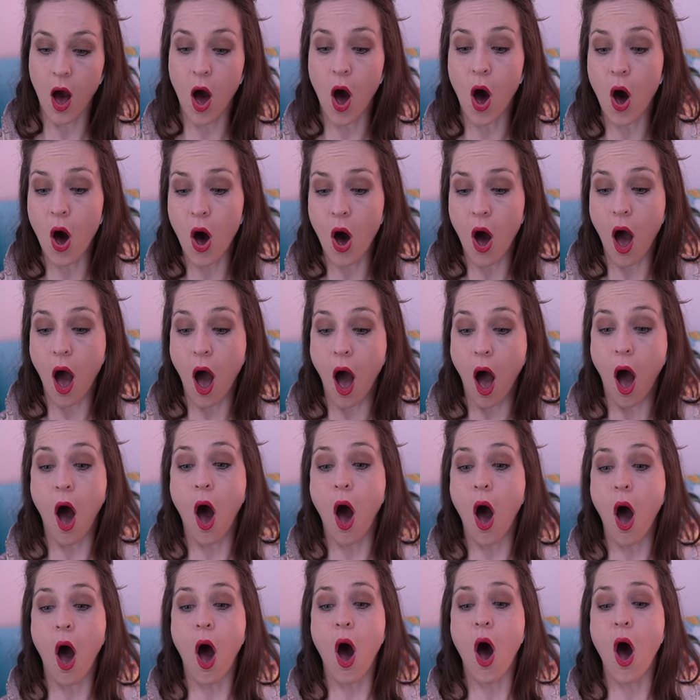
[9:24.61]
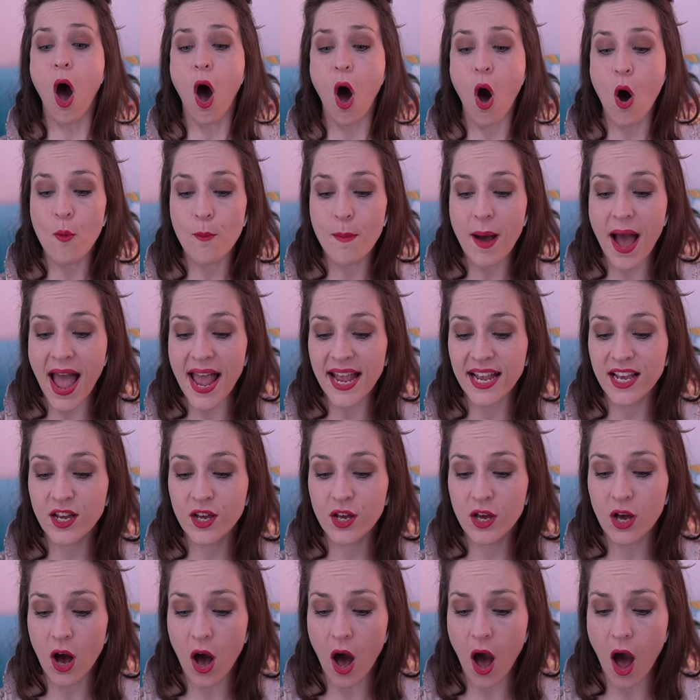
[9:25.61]
Oh
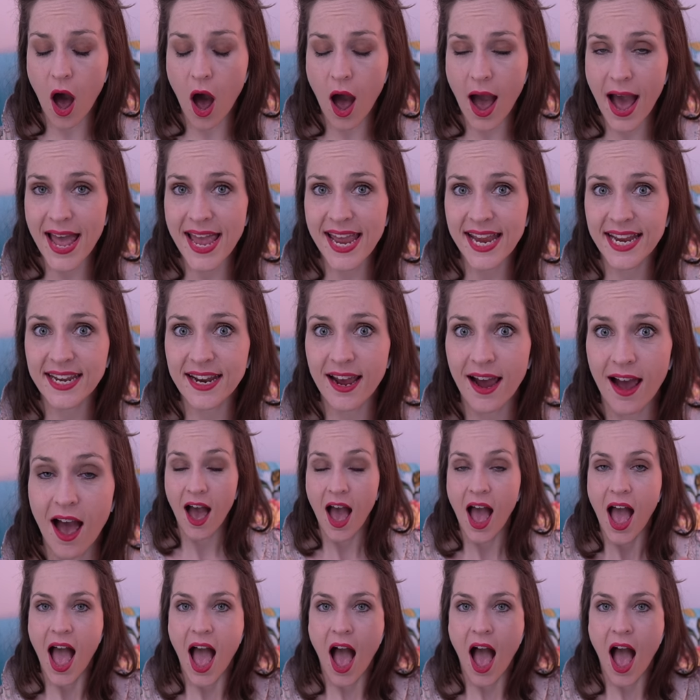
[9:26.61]
my God!